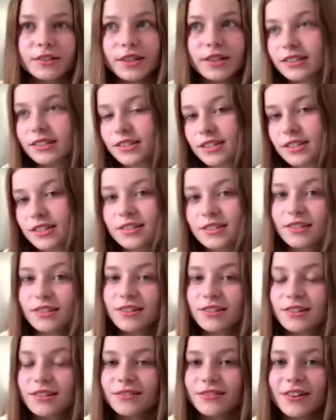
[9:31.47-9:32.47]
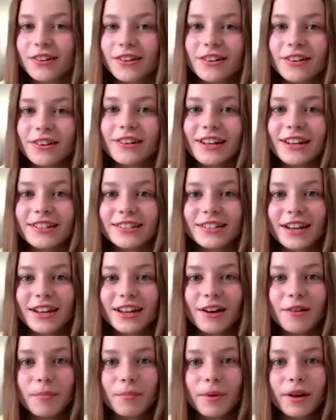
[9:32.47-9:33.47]
as it's the school holidays
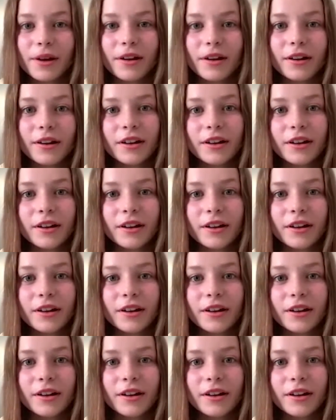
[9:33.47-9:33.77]
now, but